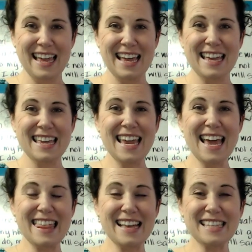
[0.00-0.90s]
Yeah,
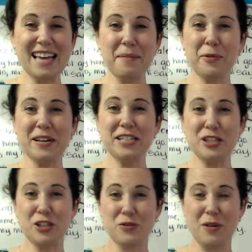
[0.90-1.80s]
that's how I'm going to
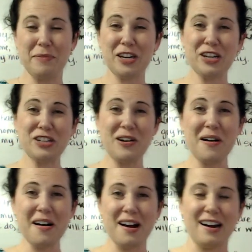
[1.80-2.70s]
strum the guitar.
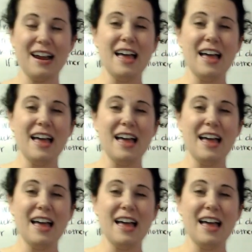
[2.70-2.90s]
I